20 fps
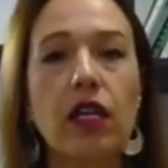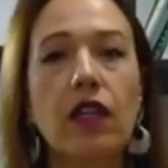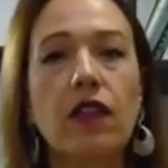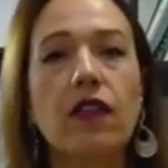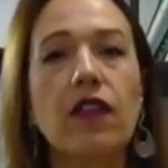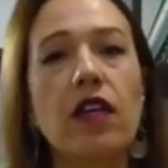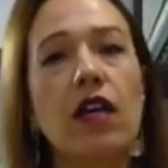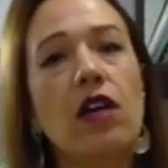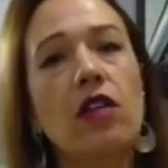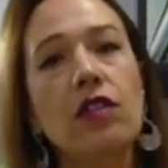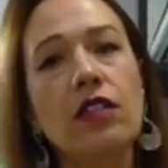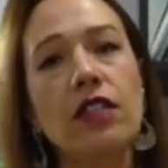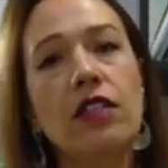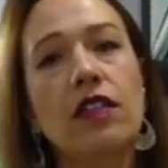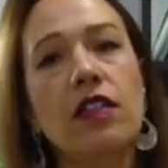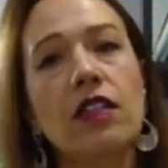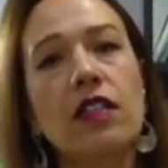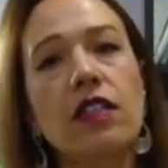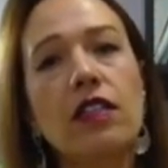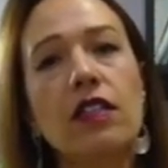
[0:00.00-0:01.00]
The only
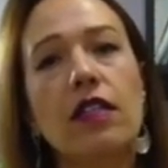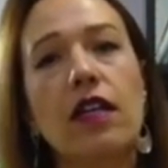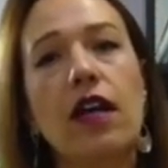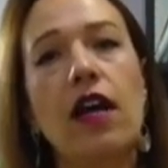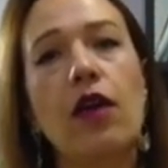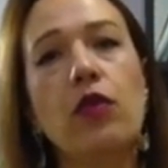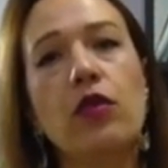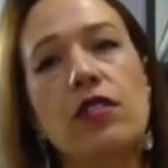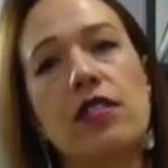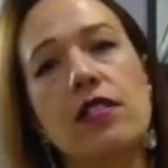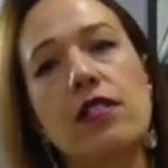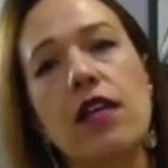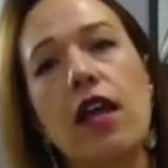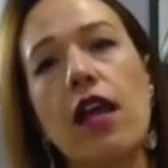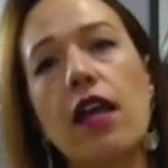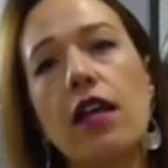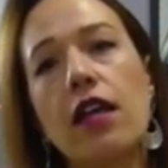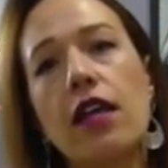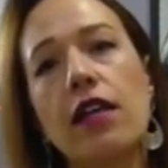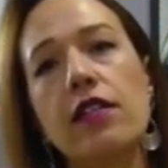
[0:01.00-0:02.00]
thing I would
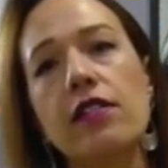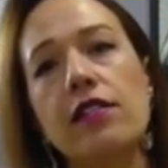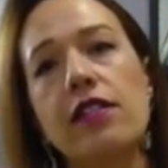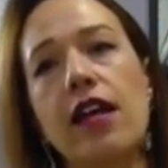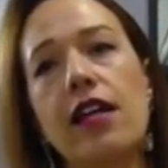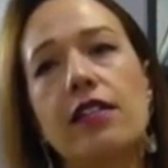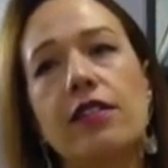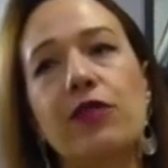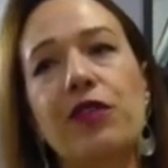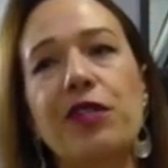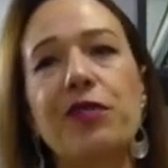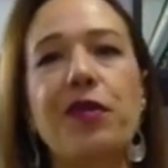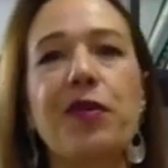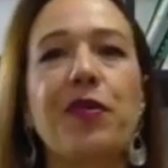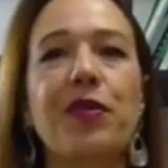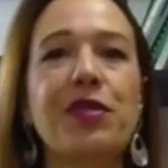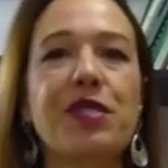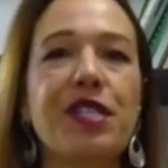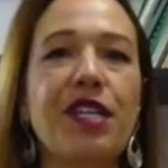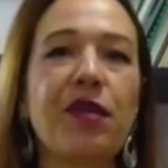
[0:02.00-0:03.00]
say is that when
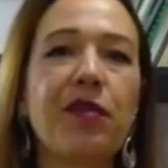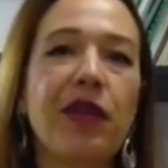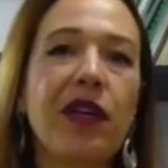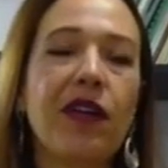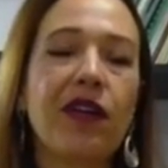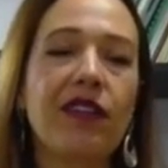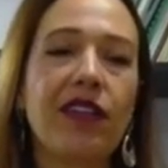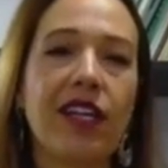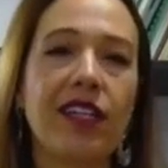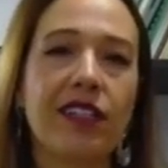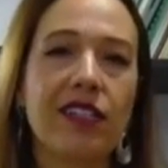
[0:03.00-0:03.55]
people see me online,